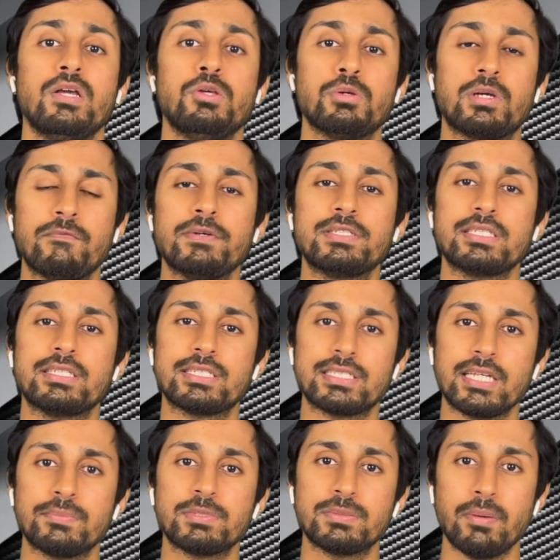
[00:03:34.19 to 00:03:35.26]
You can visit the
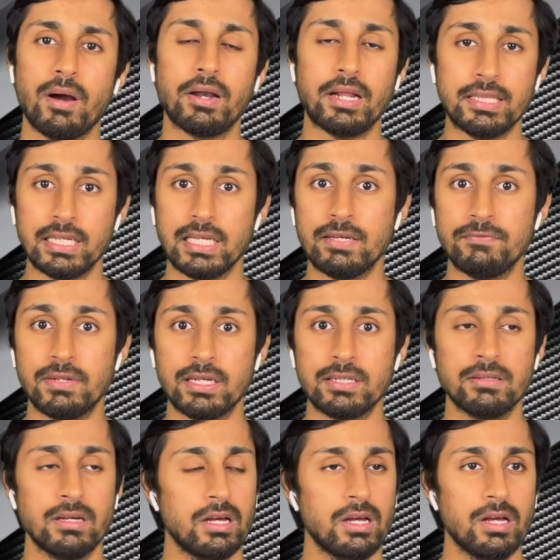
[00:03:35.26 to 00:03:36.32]
same spot in the evening